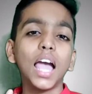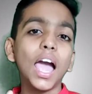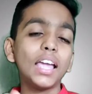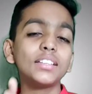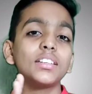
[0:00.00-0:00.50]

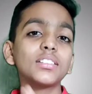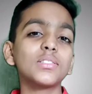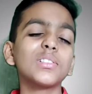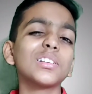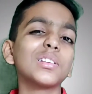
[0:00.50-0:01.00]
I
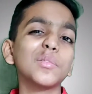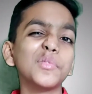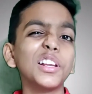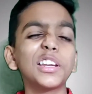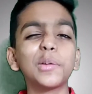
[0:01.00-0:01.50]
just
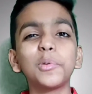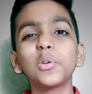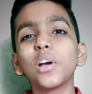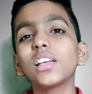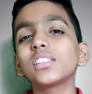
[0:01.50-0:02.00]
will
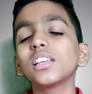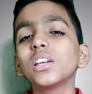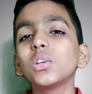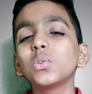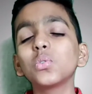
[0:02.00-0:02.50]
recommend you guys,
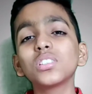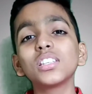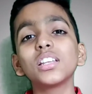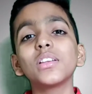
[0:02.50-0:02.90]
use